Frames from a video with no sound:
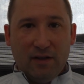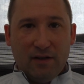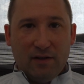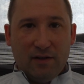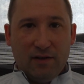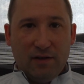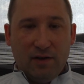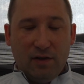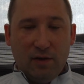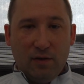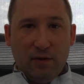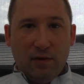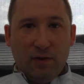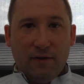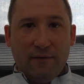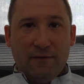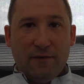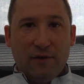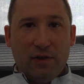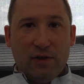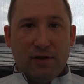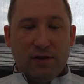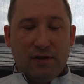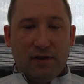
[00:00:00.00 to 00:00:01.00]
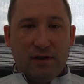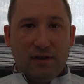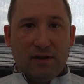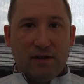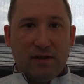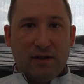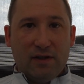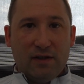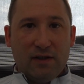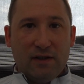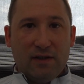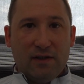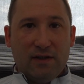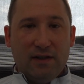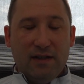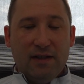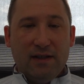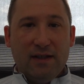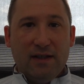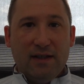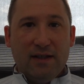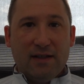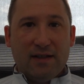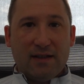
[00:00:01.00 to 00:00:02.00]
So the first
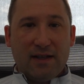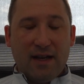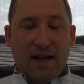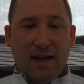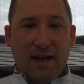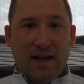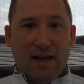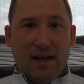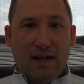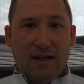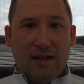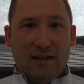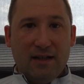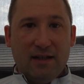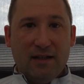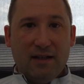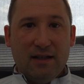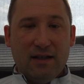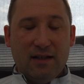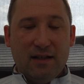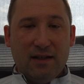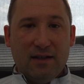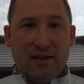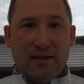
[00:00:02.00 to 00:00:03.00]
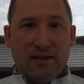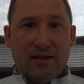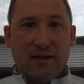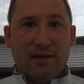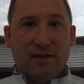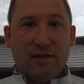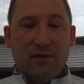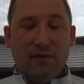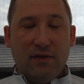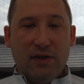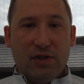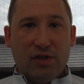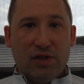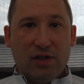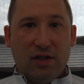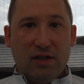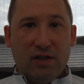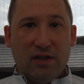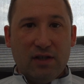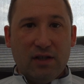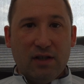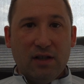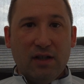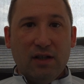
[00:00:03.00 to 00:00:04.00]
CT scan is
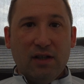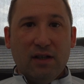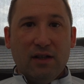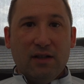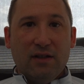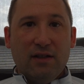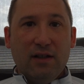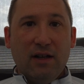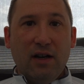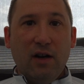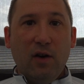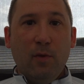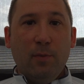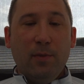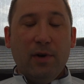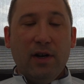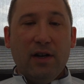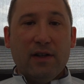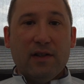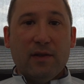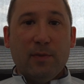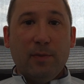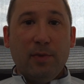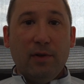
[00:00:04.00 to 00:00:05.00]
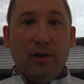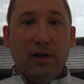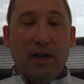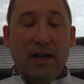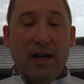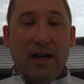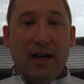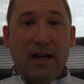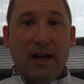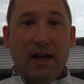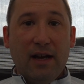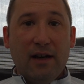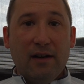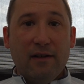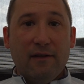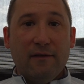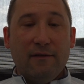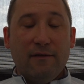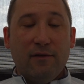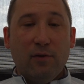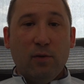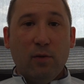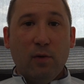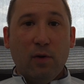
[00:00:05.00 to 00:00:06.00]
sufficient to help us plan
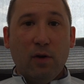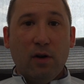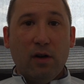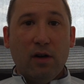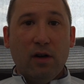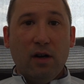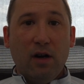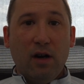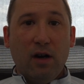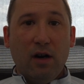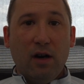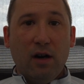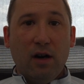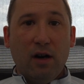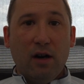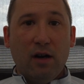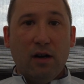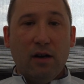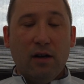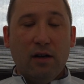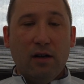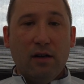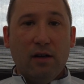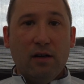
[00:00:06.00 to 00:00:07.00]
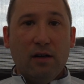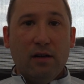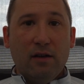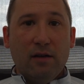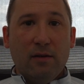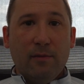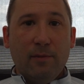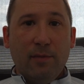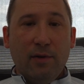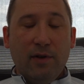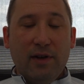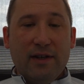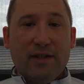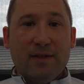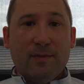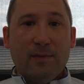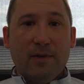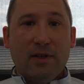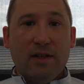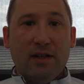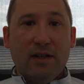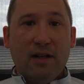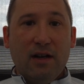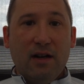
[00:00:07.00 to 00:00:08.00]
for our
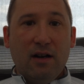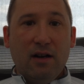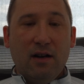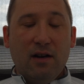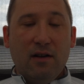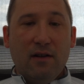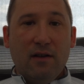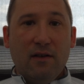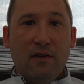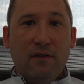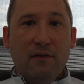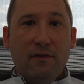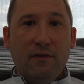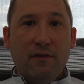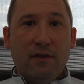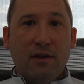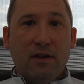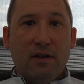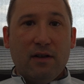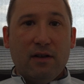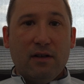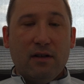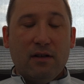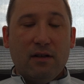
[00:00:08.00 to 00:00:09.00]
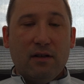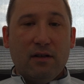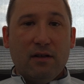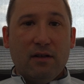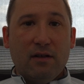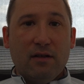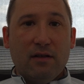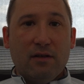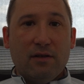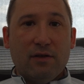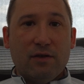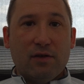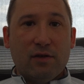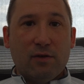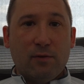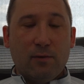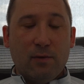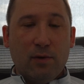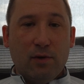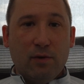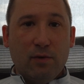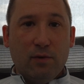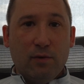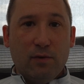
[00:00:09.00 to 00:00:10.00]
placement of
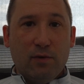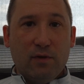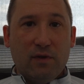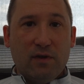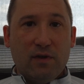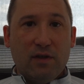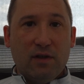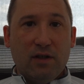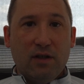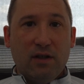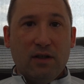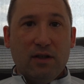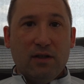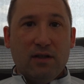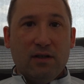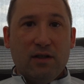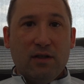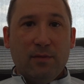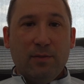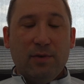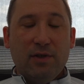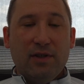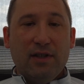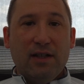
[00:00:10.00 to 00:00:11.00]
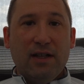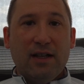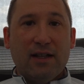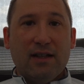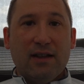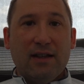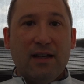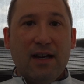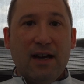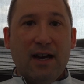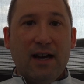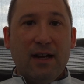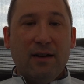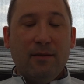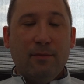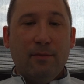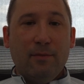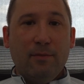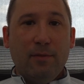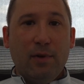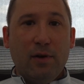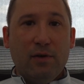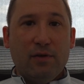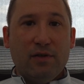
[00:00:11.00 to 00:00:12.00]
screws to protect that
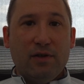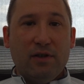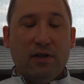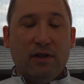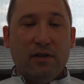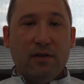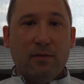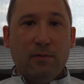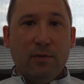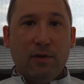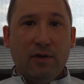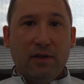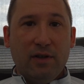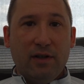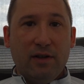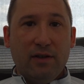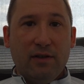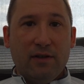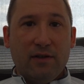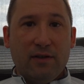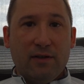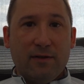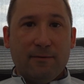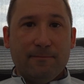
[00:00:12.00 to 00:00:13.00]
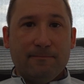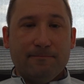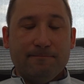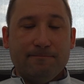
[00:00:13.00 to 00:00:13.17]
posterior malleolus.